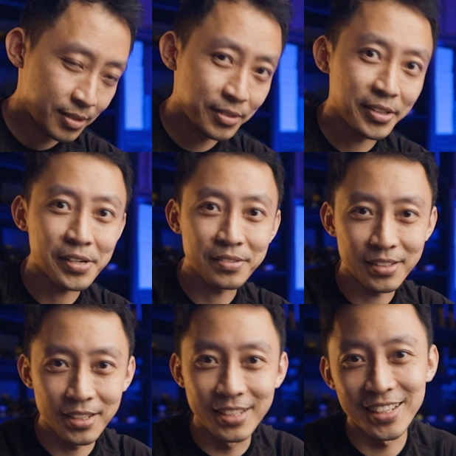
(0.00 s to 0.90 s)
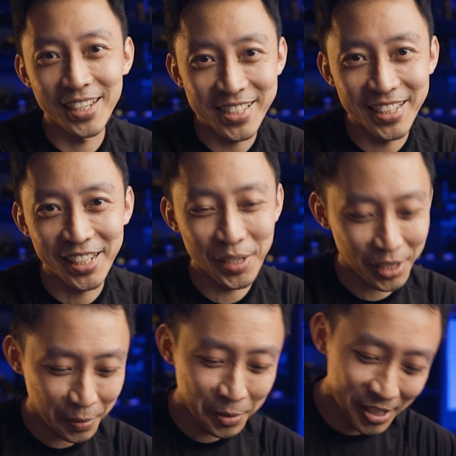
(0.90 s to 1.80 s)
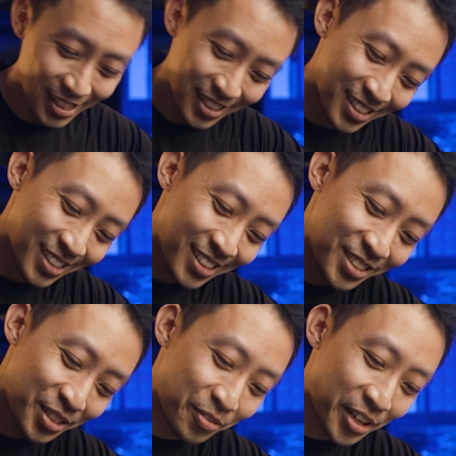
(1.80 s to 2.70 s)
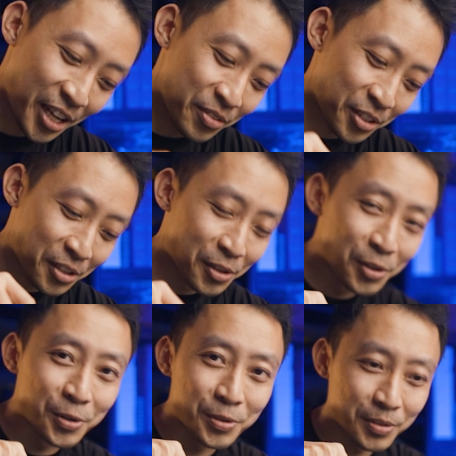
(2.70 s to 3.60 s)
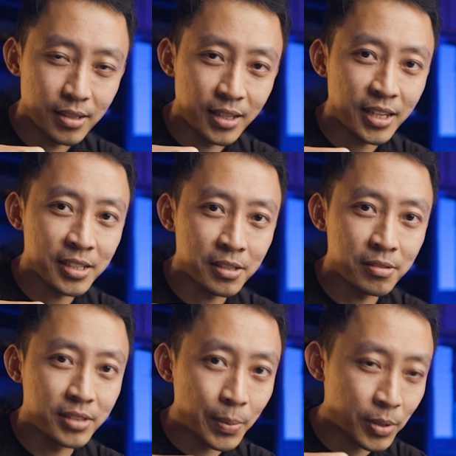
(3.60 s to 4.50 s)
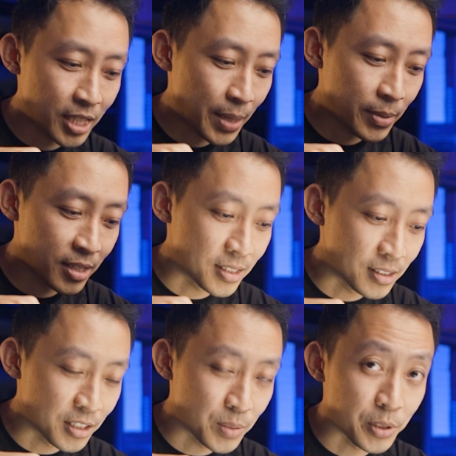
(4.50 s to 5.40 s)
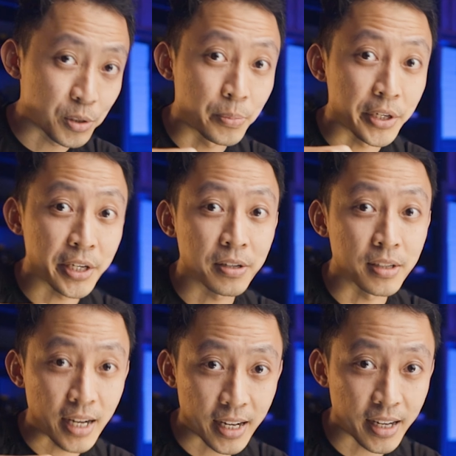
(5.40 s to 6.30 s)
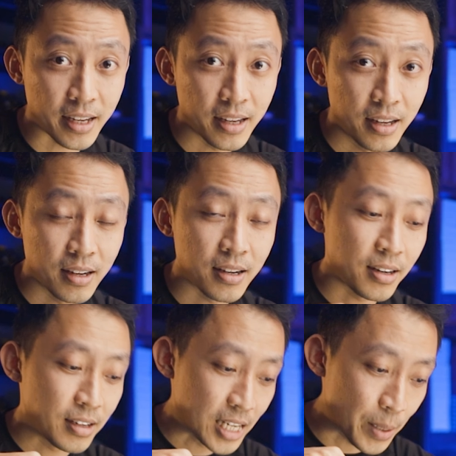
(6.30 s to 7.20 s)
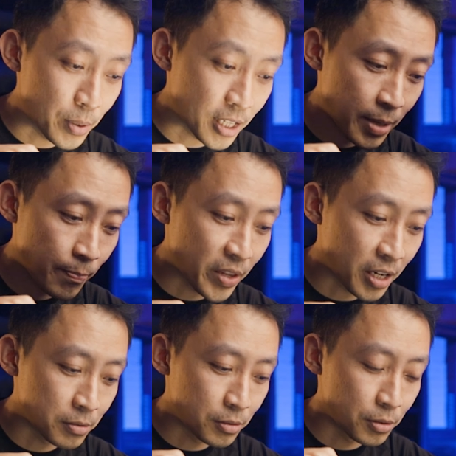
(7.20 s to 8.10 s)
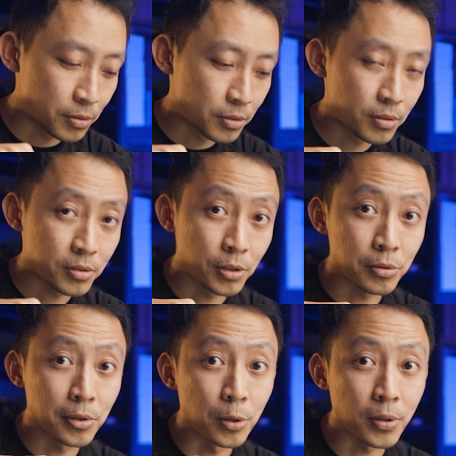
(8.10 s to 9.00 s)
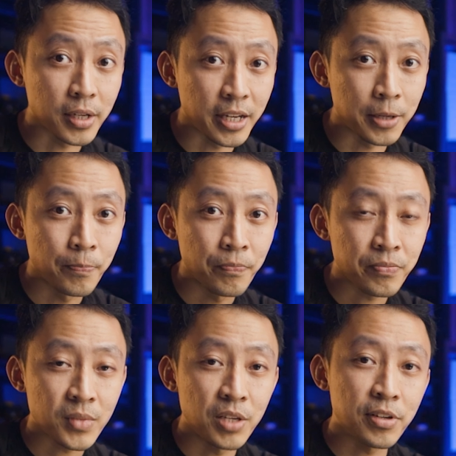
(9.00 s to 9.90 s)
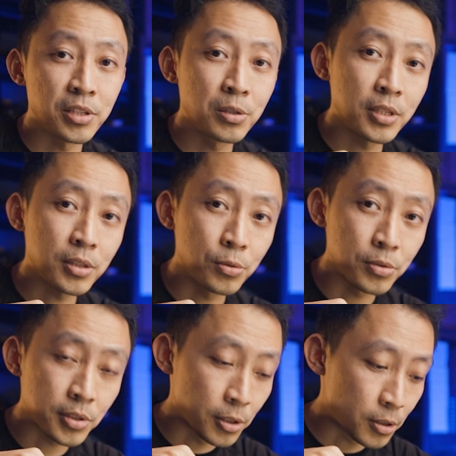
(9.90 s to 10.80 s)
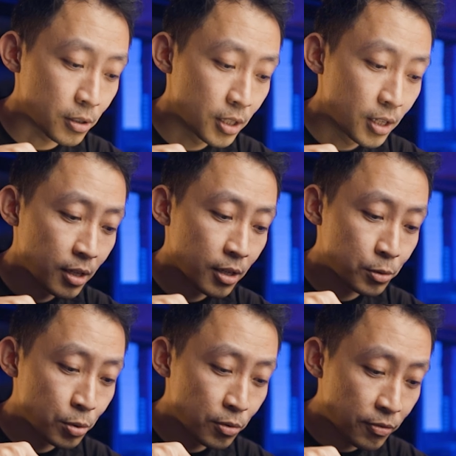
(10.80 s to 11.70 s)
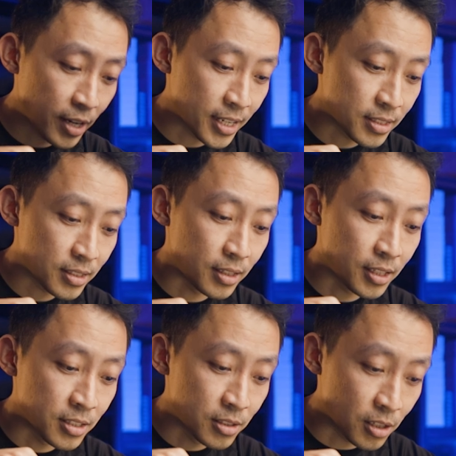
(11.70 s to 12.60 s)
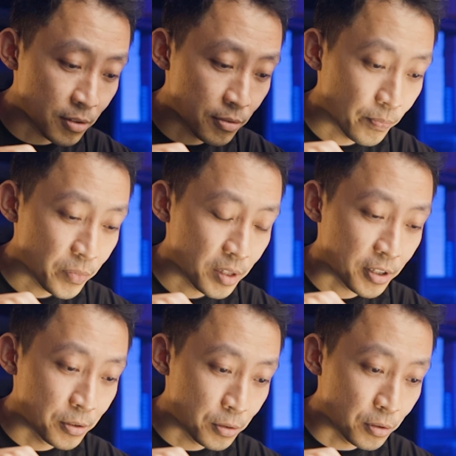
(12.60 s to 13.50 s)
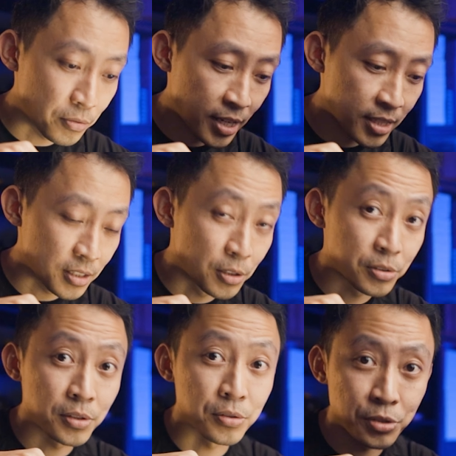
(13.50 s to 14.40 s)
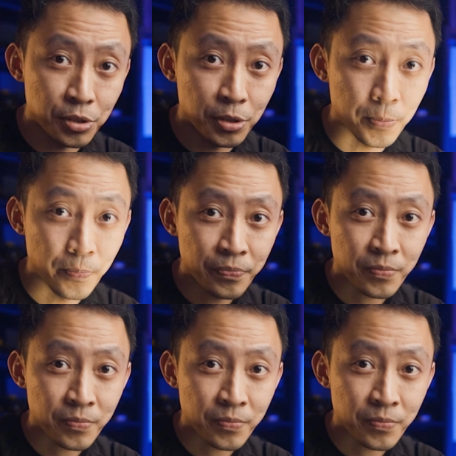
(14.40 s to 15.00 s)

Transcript: Right, then the laser came on. So if I have it on low, and then I got a double tap at a certain speed to bring it on high, then double tap down to go to low again. If I do it too slow or too fast, it turns off. If I do it too fast, it goes into strobe.